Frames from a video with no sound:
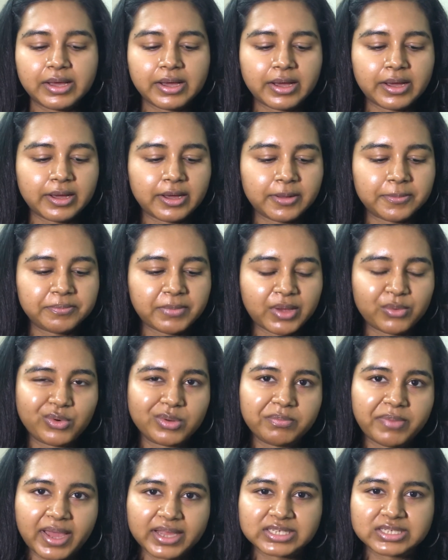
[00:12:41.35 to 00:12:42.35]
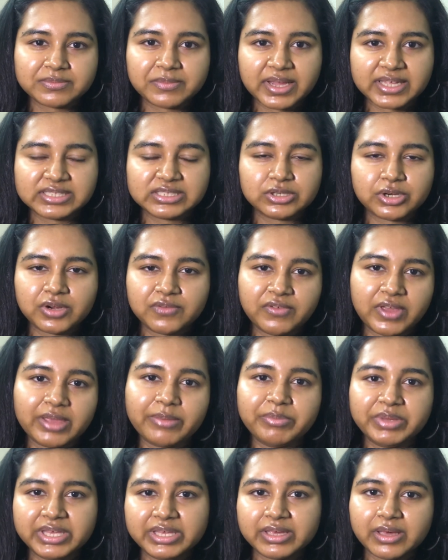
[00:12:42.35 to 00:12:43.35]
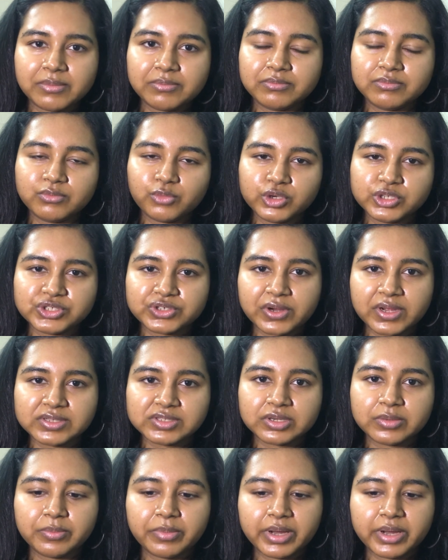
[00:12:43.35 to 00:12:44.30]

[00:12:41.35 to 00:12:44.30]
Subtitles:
I went back to my CeraVe PM moisturizer,